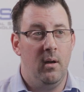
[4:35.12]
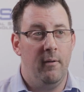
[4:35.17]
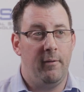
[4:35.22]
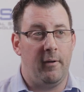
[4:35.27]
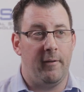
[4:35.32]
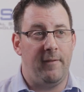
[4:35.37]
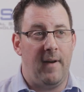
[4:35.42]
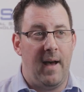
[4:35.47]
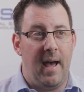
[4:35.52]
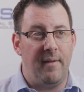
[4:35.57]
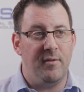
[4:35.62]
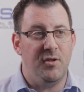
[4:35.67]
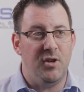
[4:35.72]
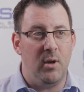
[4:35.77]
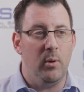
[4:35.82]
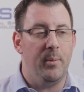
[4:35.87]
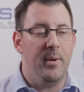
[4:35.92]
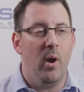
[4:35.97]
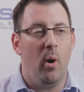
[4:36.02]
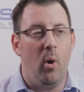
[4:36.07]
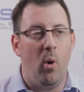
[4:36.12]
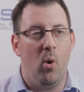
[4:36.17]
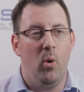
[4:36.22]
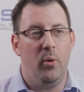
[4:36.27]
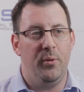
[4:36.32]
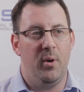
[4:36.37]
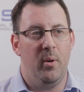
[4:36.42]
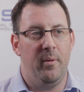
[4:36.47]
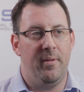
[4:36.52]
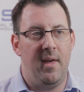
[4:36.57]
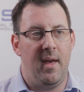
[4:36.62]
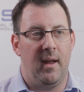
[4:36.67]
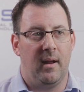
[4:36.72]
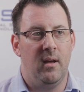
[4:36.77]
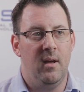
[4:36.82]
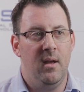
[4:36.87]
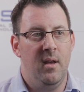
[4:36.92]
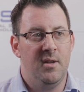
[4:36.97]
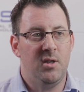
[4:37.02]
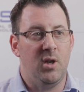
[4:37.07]
for 5G will be a whole new thing.
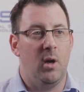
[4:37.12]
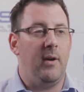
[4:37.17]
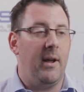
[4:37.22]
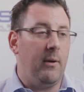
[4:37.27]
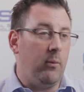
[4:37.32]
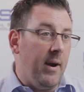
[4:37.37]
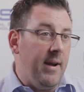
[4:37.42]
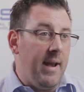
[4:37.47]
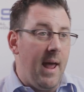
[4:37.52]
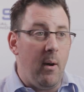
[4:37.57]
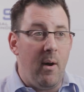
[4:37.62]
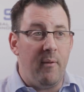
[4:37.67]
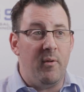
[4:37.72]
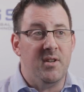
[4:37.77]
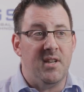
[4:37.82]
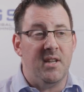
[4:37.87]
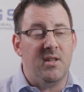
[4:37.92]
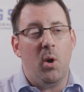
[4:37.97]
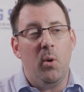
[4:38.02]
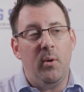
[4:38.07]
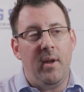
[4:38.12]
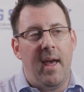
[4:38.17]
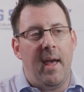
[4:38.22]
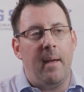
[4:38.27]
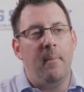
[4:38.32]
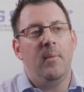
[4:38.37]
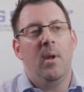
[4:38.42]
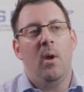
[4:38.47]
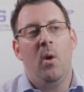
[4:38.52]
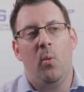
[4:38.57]
So like right now, everyone says, okay,